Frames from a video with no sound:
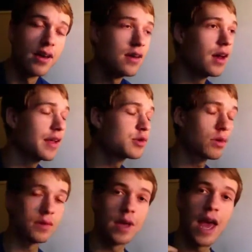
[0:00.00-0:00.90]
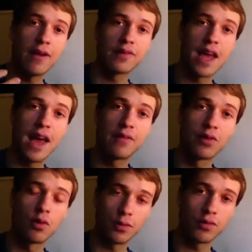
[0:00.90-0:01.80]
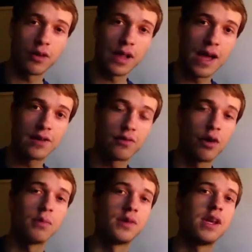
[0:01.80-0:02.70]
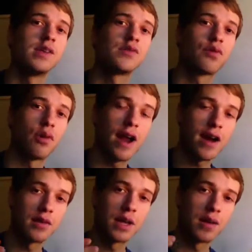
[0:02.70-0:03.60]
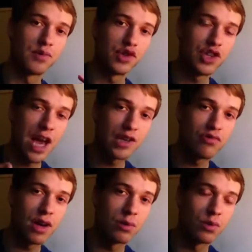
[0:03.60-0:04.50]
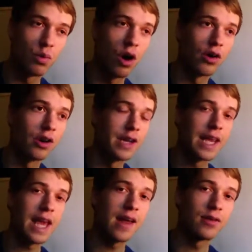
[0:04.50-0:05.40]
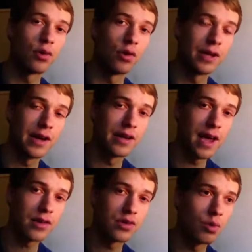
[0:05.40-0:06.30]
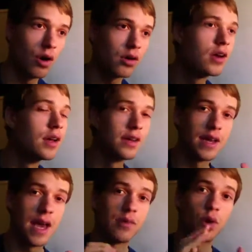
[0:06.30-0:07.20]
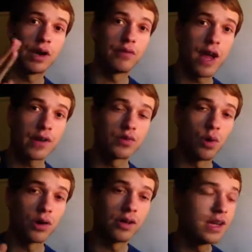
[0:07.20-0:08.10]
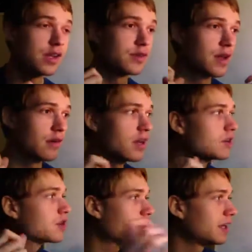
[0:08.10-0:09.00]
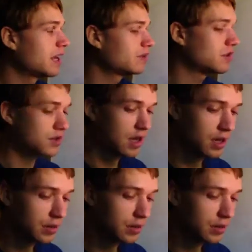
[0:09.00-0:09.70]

that's what you have to have in order for a cloud to form, is for air to become saturated with water, and it can't hold any extra water, and whatever extra water there is condenses.